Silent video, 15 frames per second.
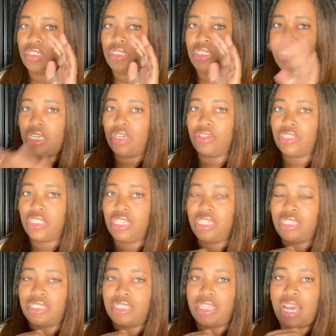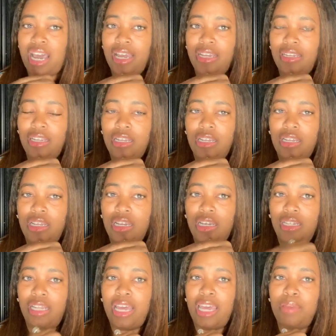TLC does not
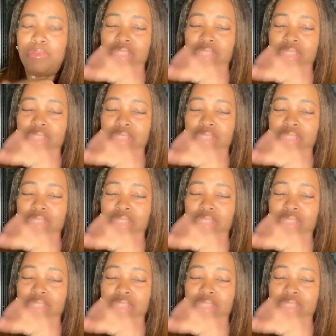claim